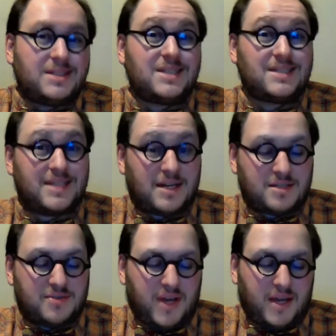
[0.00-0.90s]

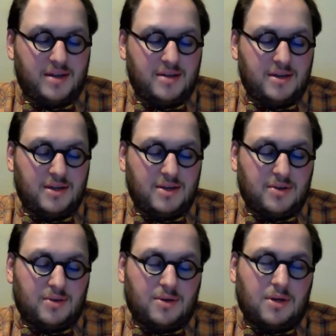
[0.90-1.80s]
dissatisfied
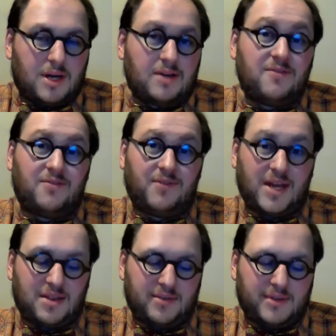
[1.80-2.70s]
or
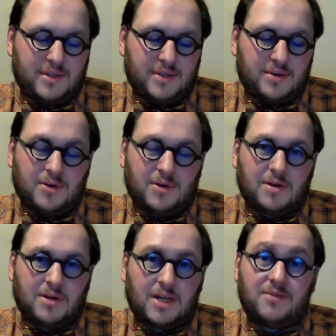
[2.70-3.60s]
unfaithful
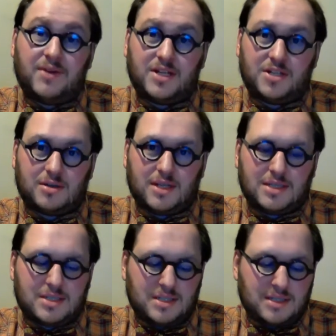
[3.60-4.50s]
or
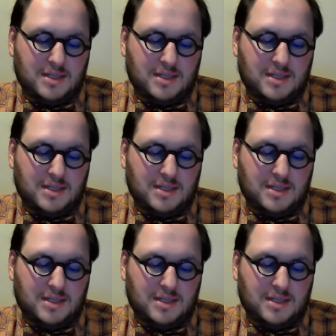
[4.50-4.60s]
adventurous.